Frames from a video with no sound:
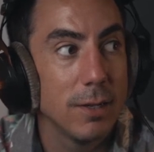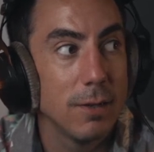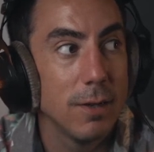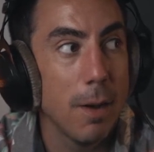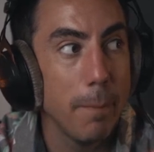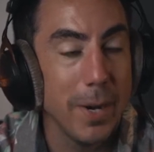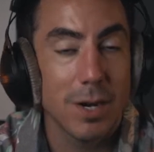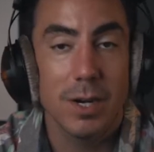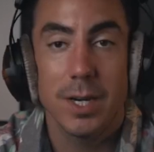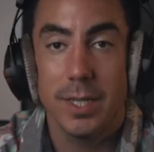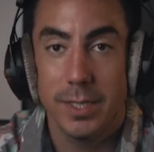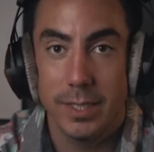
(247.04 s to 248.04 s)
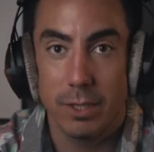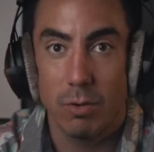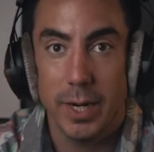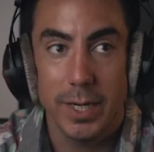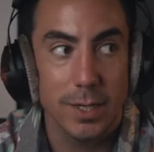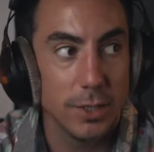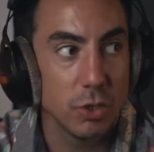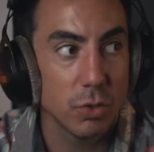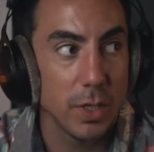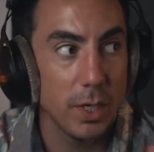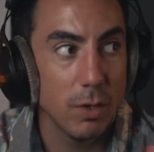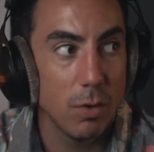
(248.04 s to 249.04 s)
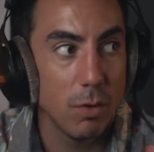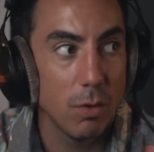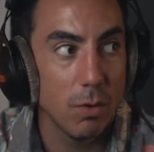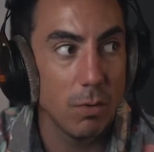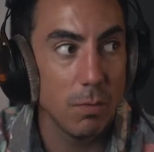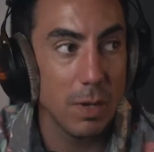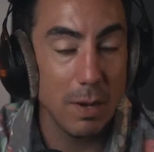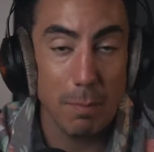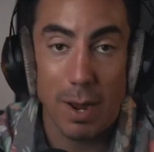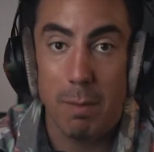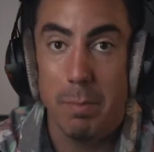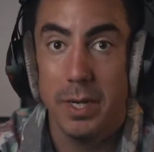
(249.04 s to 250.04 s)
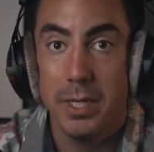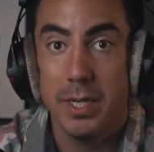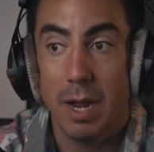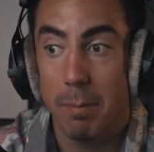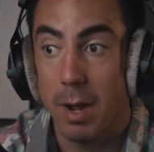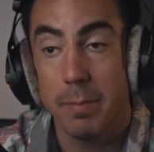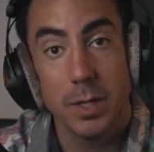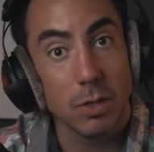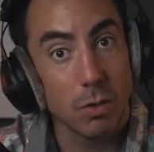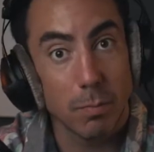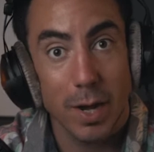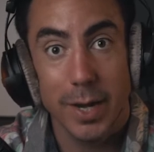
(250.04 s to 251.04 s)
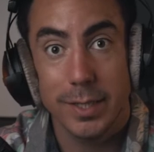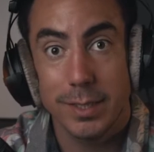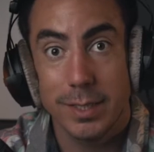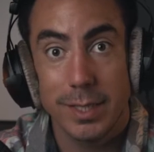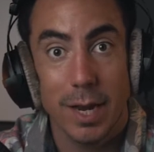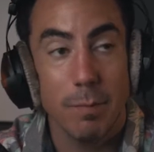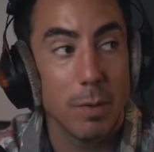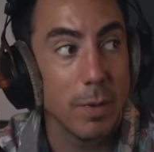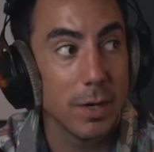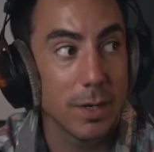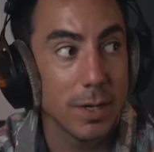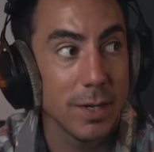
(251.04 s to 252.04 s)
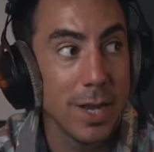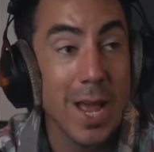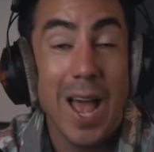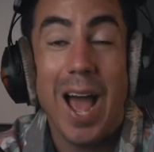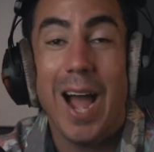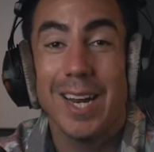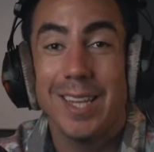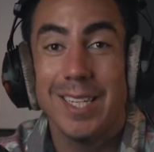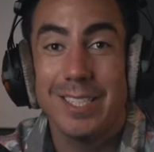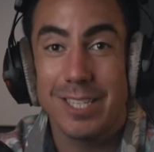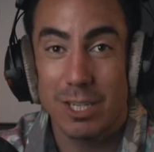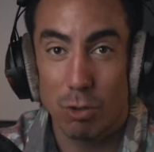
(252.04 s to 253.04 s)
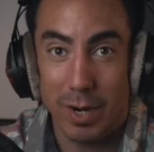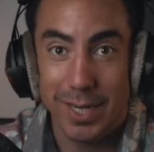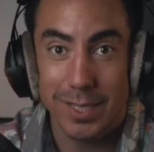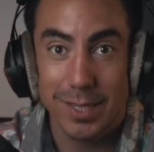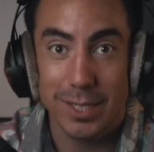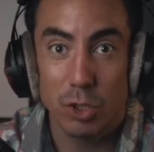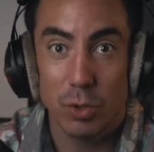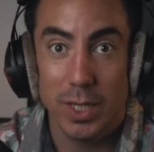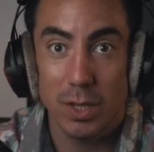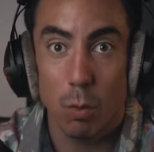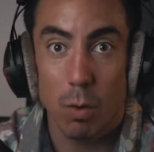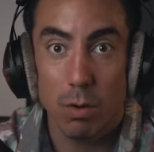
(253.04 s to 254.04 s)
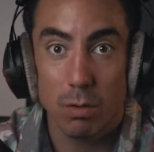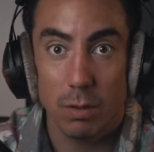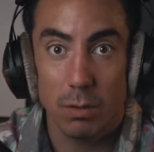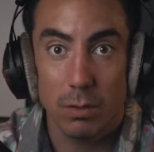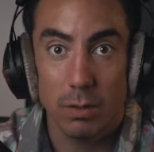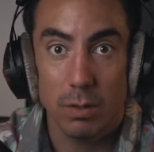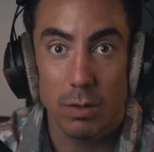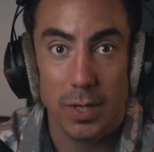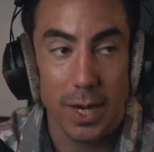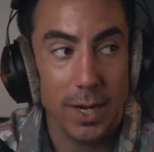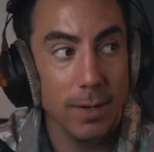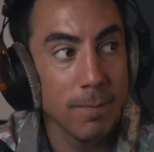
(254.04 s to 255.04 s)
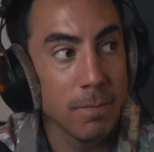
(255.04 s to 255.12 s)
America is a great country. In my opinion, I might be a little biased because I'm an American. I think it's the greatest country in the world, okay?